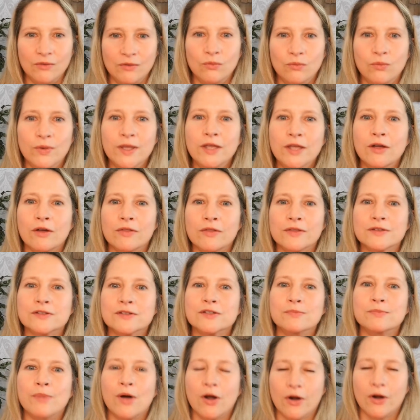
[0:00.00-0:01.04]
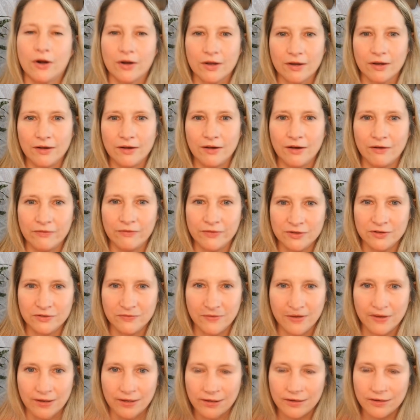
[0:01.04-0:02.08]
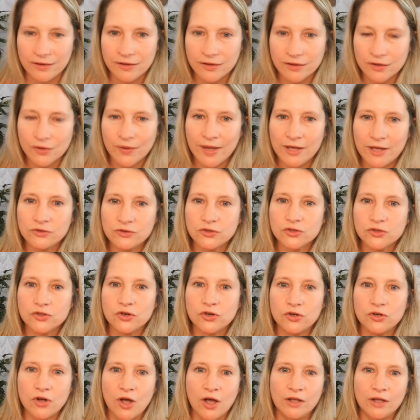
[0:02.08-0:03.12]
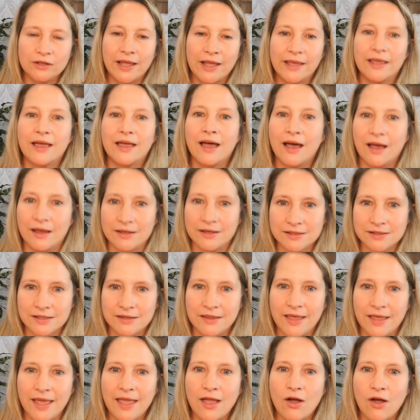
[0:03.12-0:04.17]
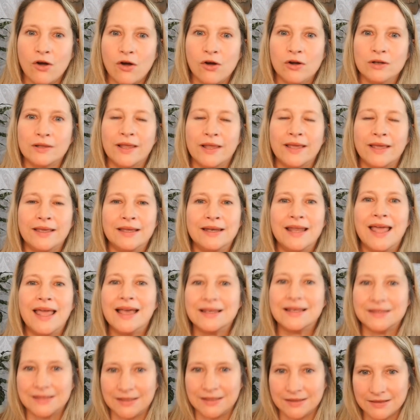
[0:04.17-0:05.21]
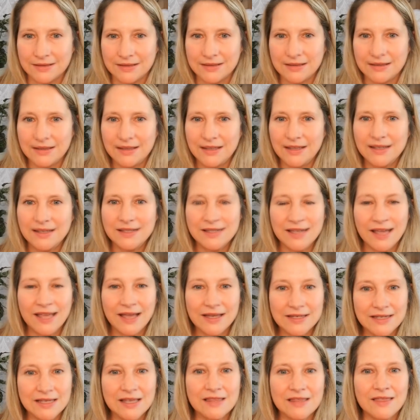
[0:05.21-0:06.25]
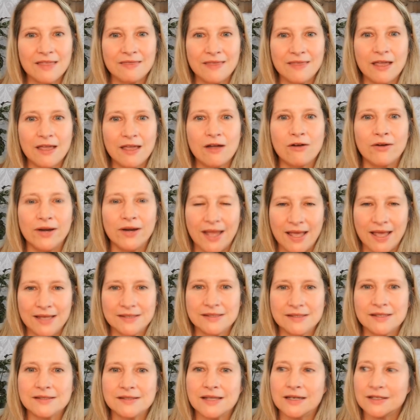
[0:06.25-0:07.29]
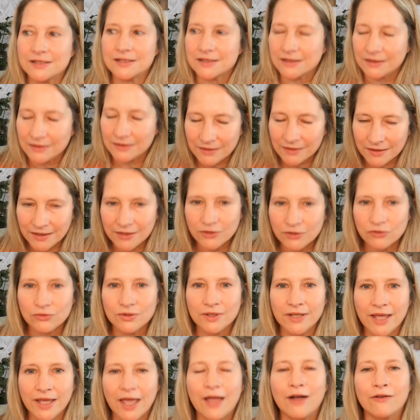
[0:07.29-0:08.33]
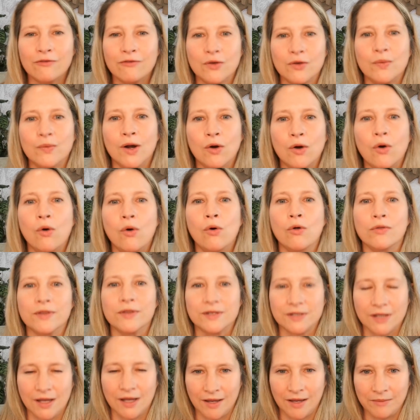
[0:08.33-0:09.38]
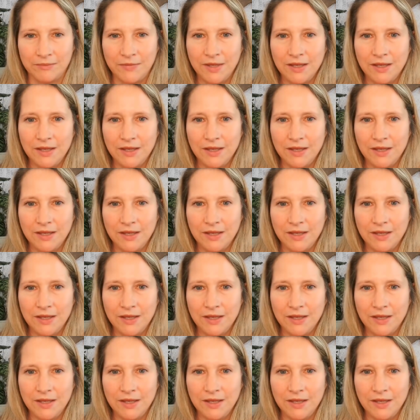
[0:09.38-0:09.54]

We are the spark of the divine. So angels are not like us. They are like an essence. The idea that they are an essence that is literally everywhere all the time.